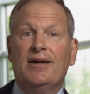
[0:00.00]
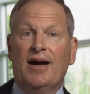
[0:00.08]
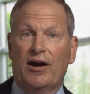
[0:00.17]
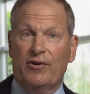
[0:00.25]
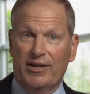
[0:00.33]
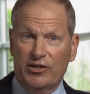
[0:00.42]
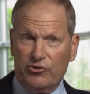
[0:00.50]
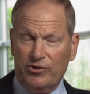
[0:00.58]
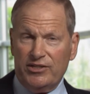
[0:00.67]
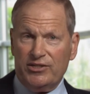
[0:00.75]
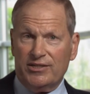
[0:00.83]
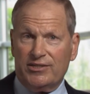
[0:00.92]
are
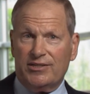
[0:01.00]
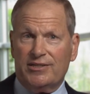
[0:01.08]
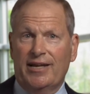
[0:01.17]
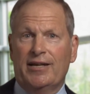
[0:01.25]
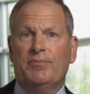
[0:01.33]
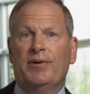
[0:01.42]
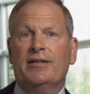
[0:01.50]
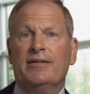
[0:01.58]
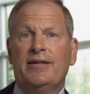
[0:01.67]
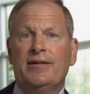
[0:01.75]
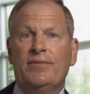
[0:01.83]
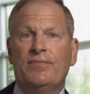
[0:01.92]
increasing
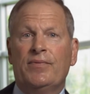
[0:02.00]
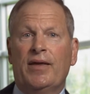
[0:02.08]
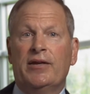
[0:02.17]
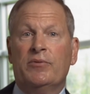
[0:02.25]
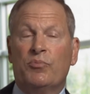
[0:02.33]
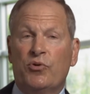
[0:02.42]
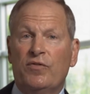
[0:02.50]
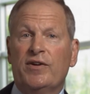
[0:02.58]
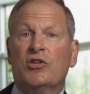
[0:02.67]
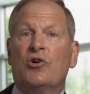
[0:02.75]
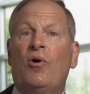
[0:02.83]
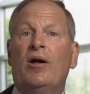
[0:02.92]
sustainability and
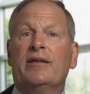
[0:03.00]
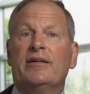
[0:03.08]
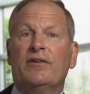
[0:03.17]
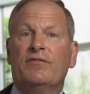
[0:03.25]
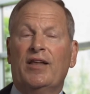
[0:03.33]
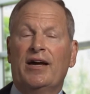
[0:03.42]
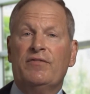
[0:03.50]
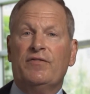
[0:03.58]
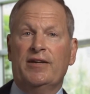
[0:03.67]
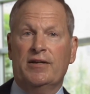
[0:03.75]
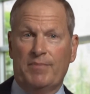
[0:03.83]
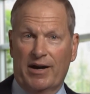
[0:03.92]
improving the quality of life
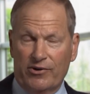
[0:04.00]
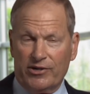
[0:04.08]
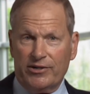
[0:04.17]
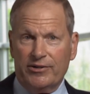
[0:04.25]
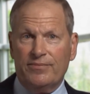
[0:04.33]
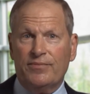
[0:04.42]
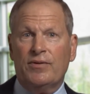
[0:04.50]
in America